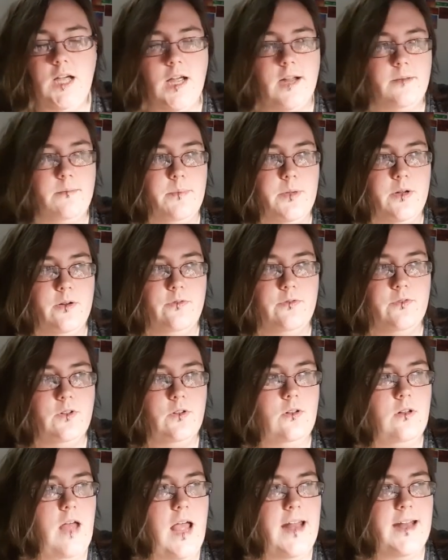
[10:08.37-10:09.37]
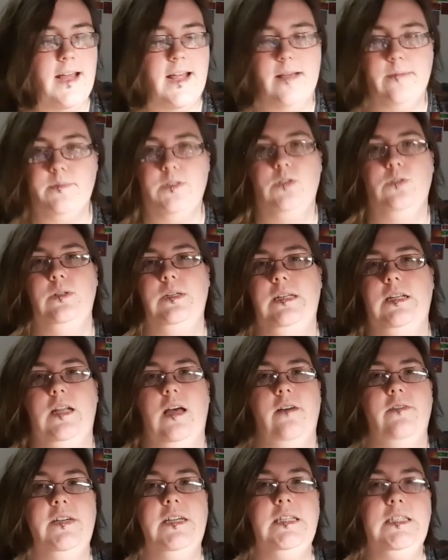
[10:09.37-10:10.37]
and beautiful, and I absolutely
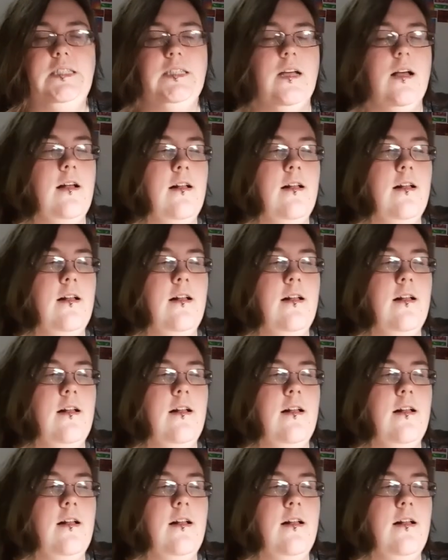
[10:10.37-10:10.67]
love it.